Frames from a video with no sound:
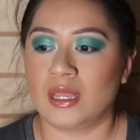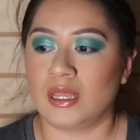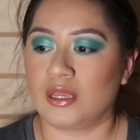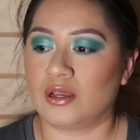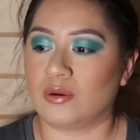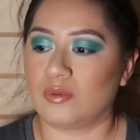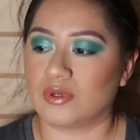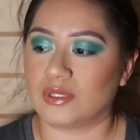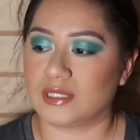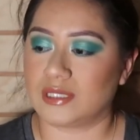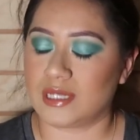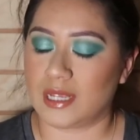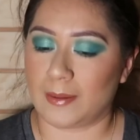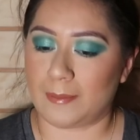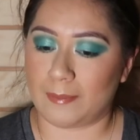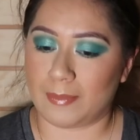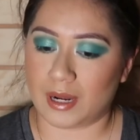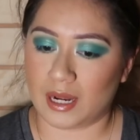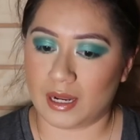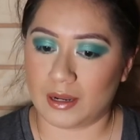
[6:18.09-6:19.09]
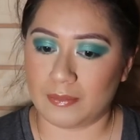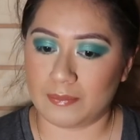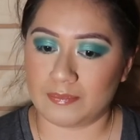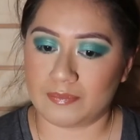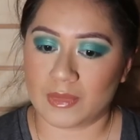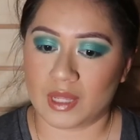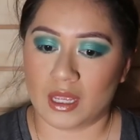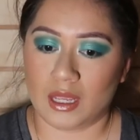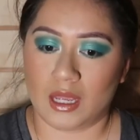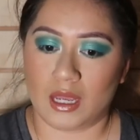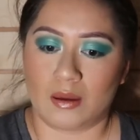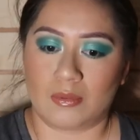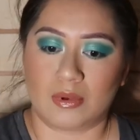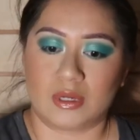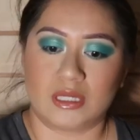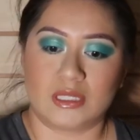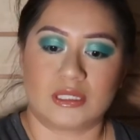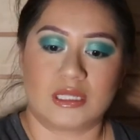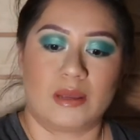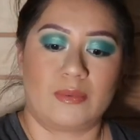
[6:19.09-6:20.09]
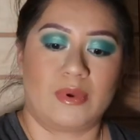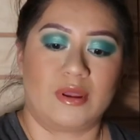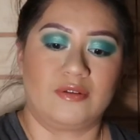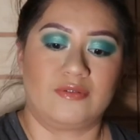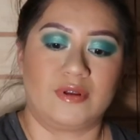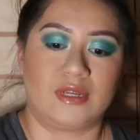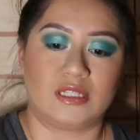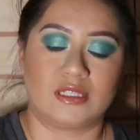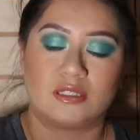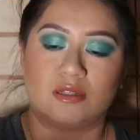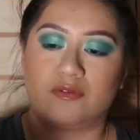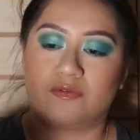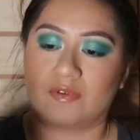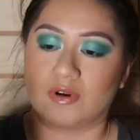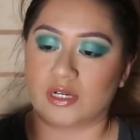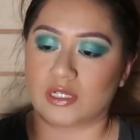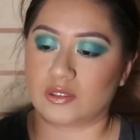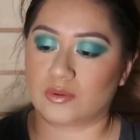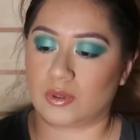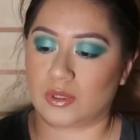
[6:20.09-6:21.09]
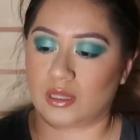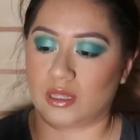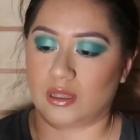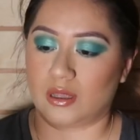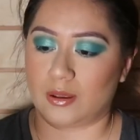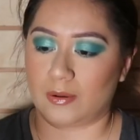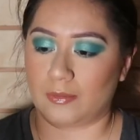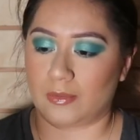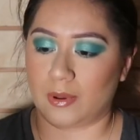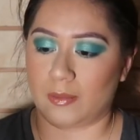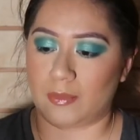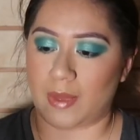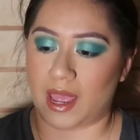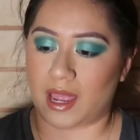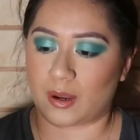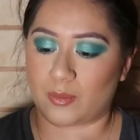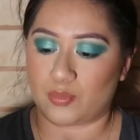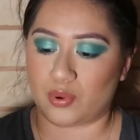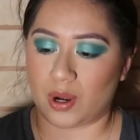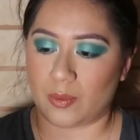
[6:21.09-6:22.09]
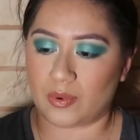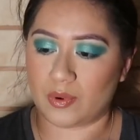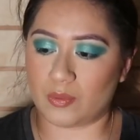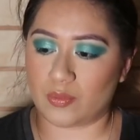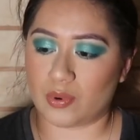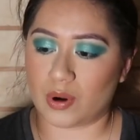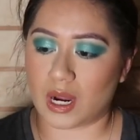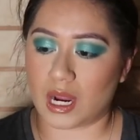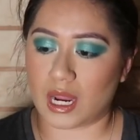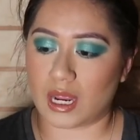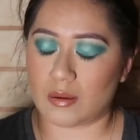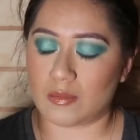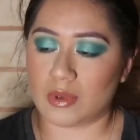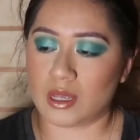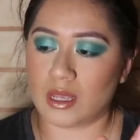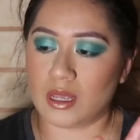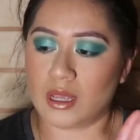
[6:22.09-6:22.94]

Como siempre, I'm going to set my face first with the MAC Prep and Prime.